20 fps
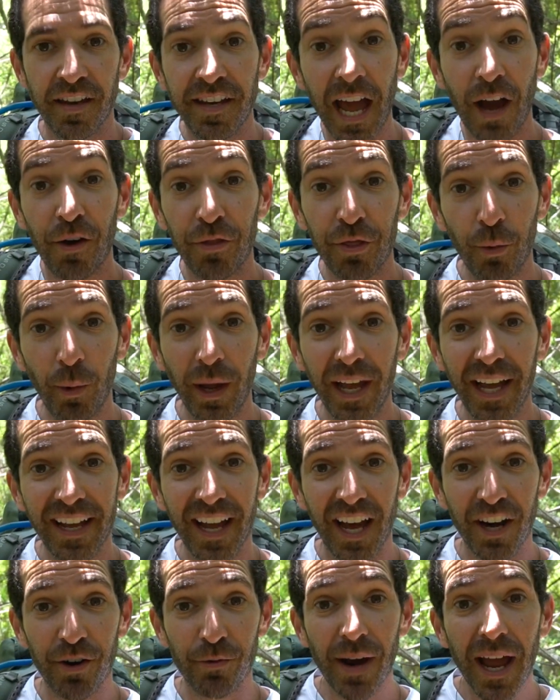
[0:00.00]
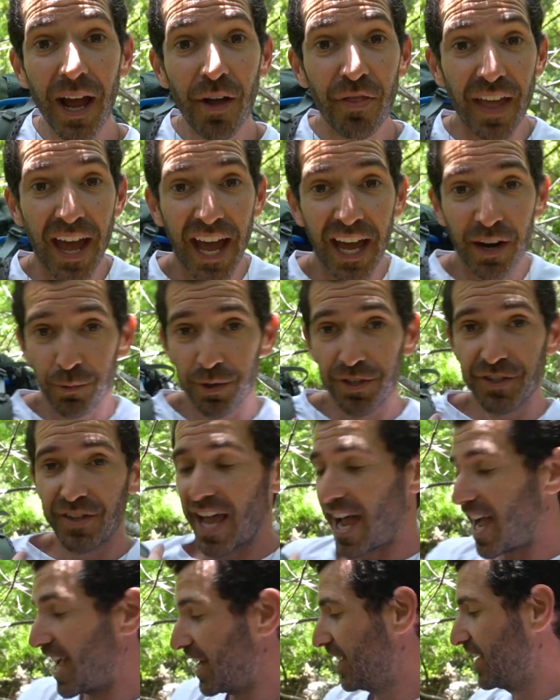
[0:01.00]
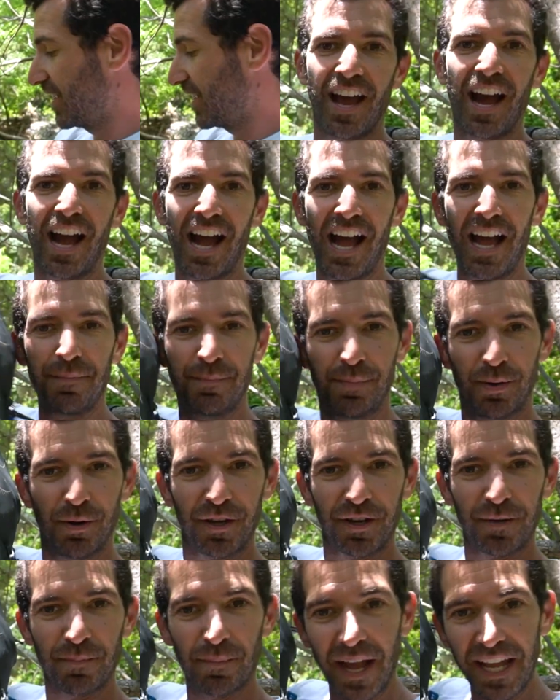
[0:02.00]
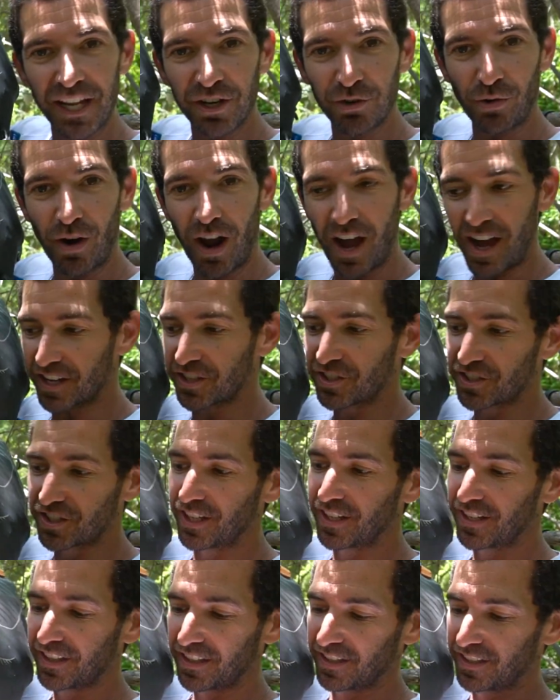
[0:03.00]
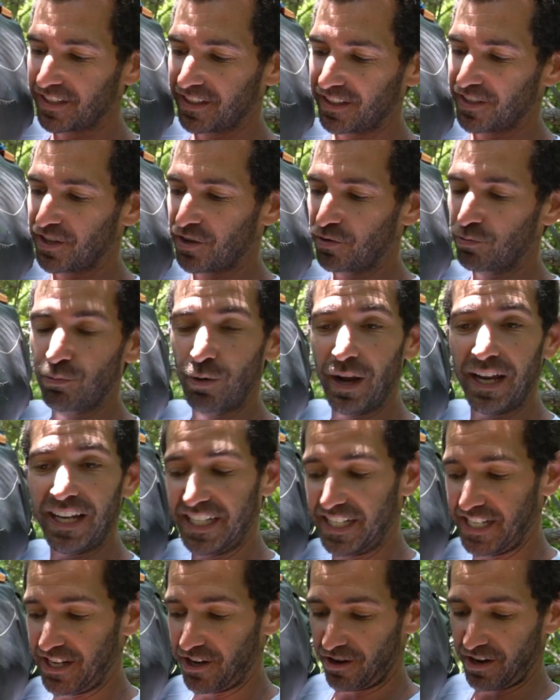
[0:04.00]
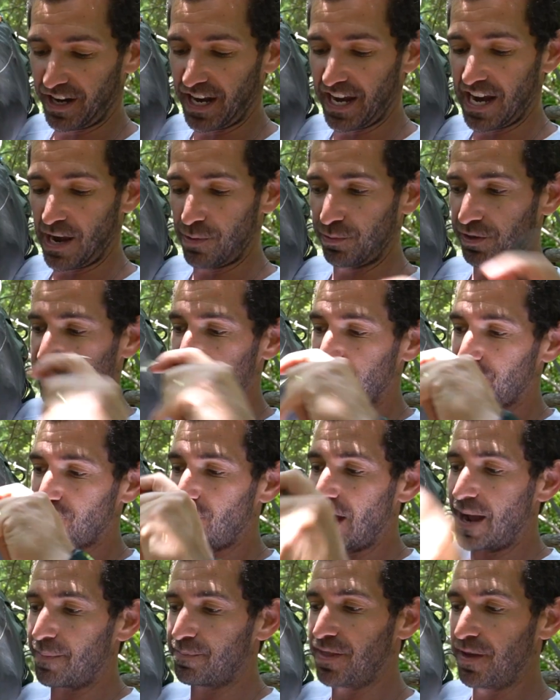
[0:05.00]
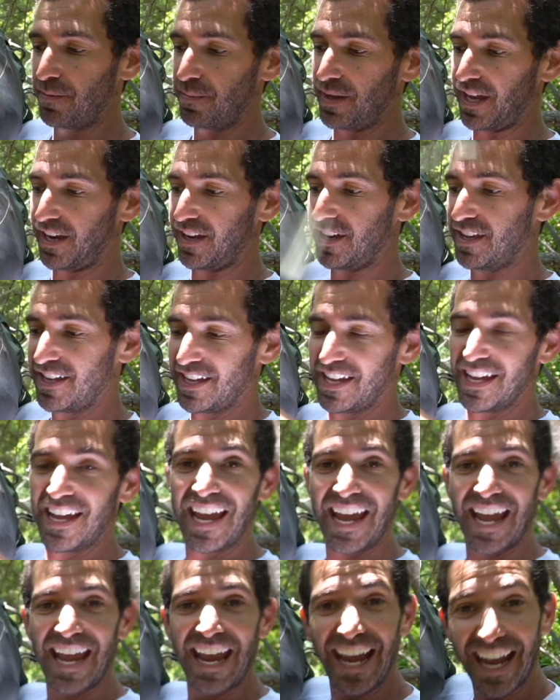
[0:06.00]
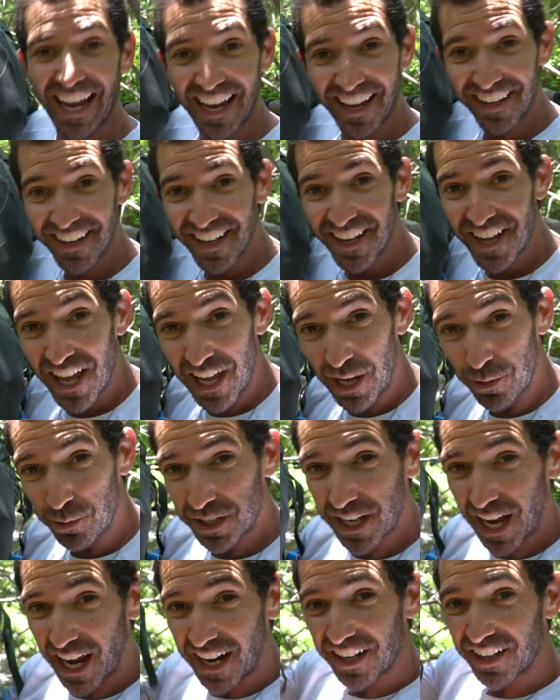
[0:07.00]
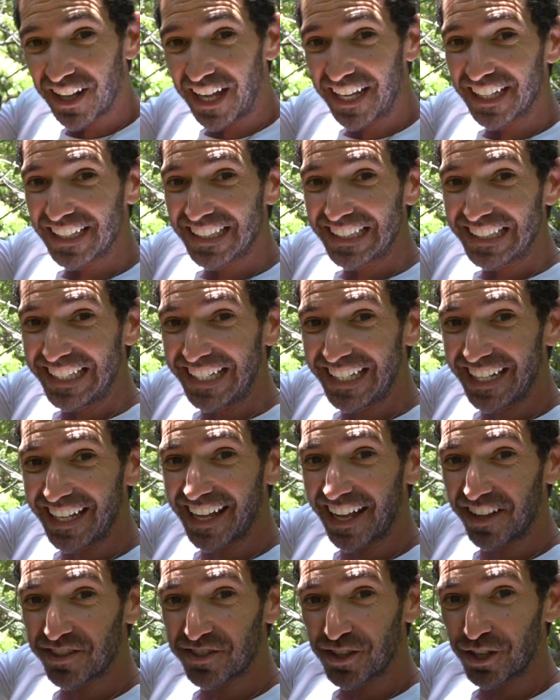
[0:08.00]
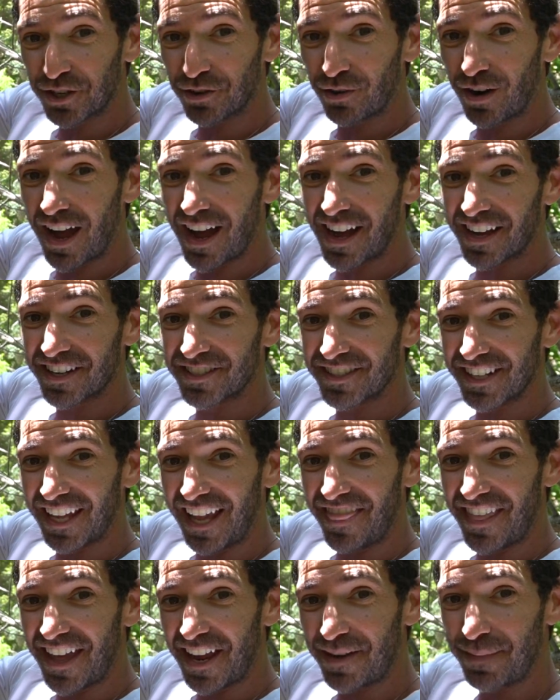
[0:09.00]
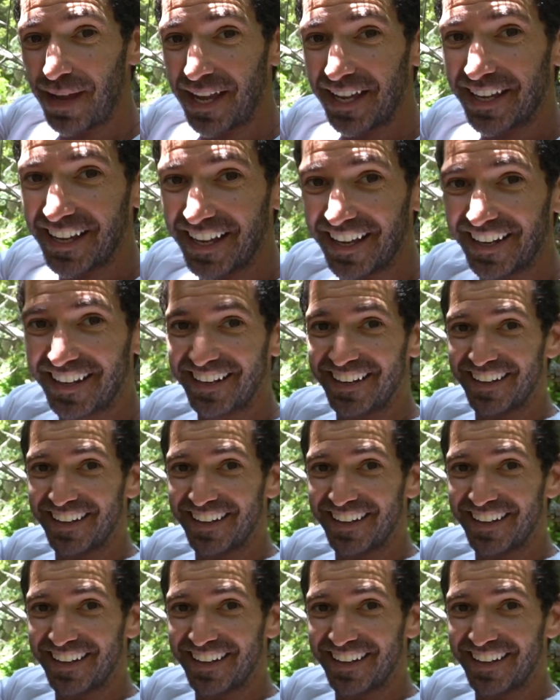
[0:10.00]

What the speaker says: Now, the way I got around that was that I put my Crocs right here and I would strap them in, and it would kind of like lean against the Crocs and then make it